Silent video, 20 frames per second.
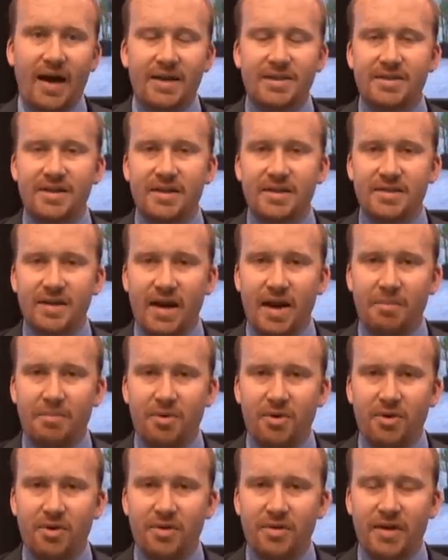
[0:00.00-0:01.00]
As an
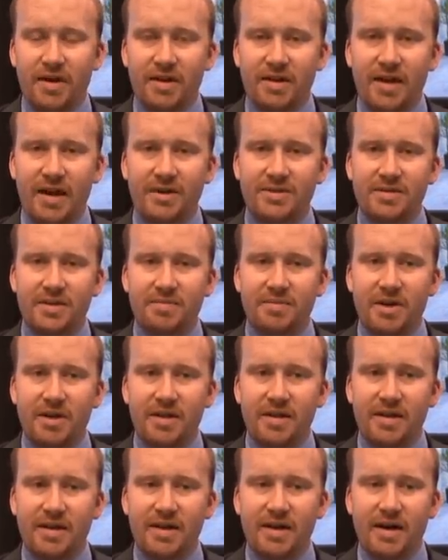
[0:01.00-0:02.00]
example, it allows the
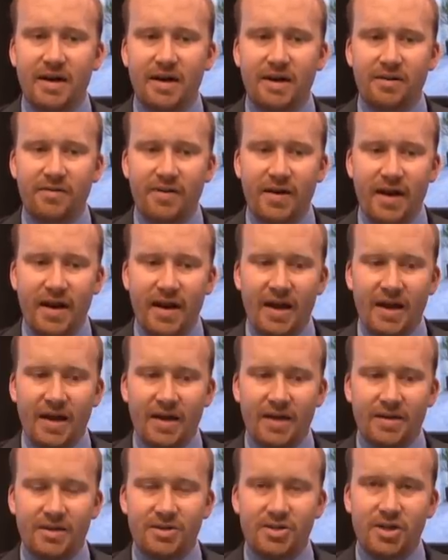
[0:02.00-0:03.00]
ability of
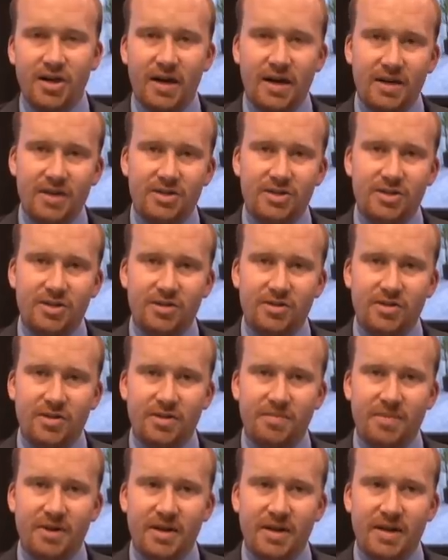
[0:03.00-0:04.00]
a judge who
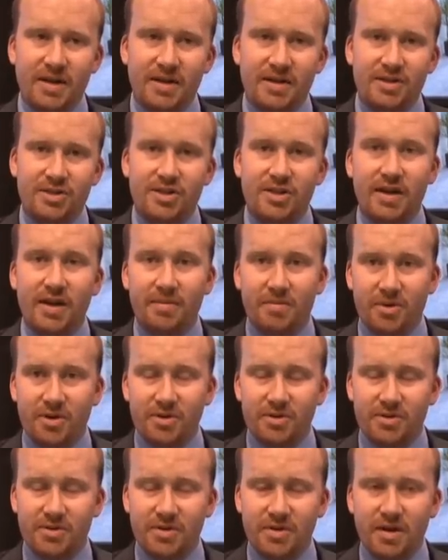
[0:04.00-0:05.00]
could be in his
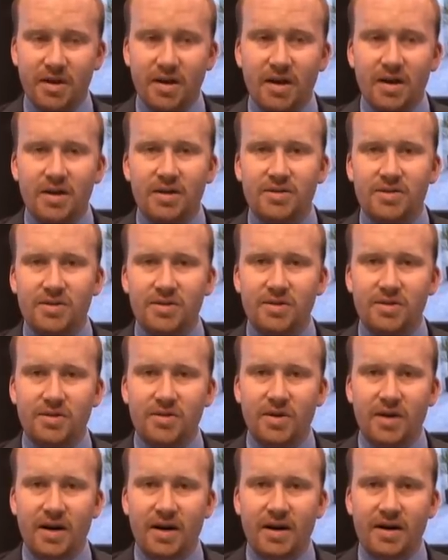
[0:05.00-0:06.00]
chambers
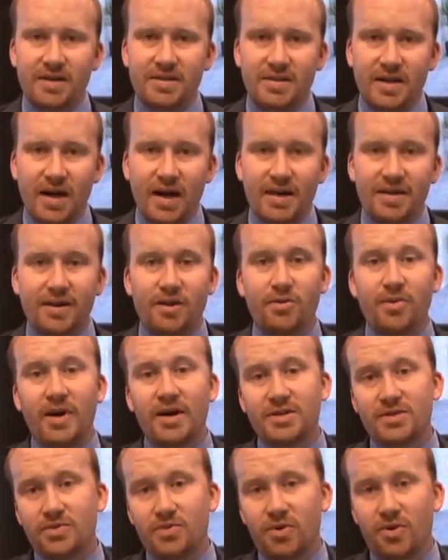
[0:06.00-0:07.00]
to sign an
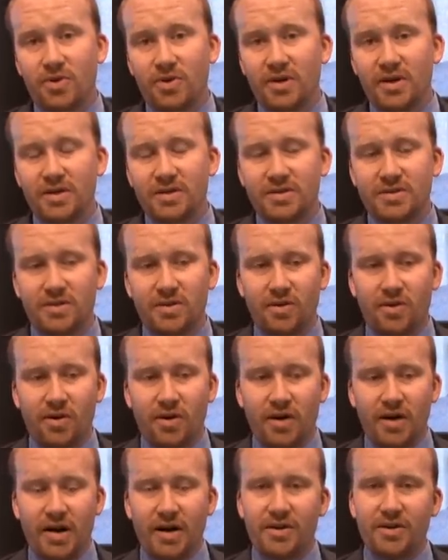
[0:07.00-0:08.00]
arrest warrant or
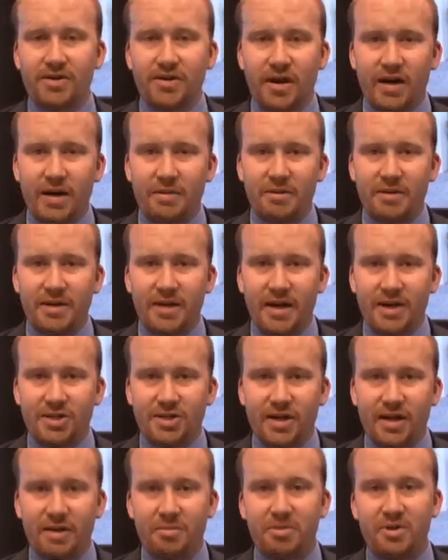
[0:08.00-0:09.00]
other
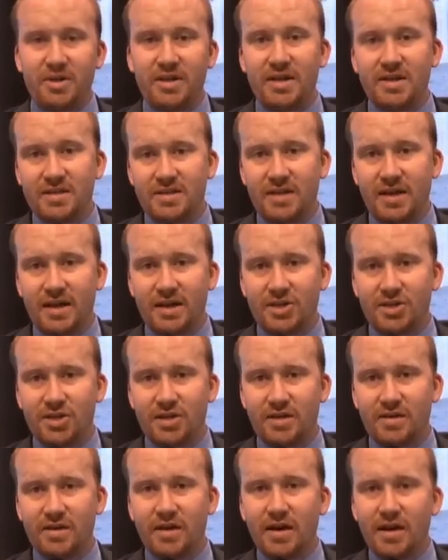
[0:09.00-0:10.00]
documentation at a police
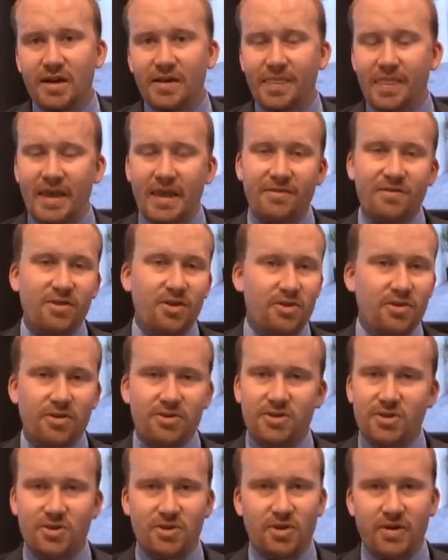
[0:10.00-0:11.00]
station, even though
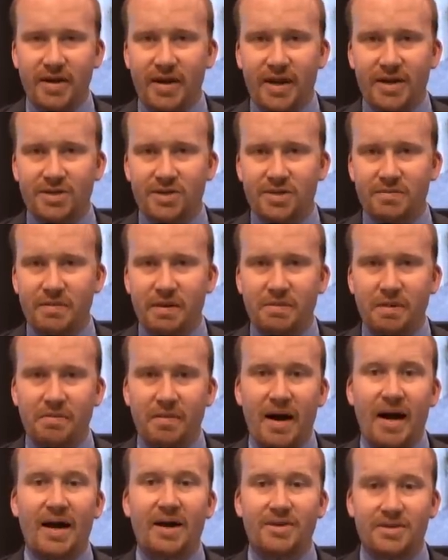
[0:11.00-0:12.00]
those two locations may be
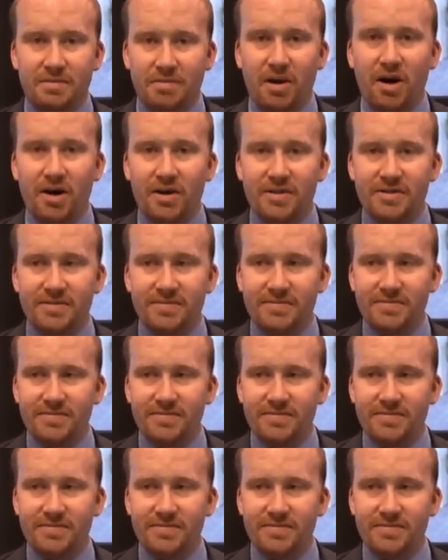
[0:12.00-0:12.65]
miles apart.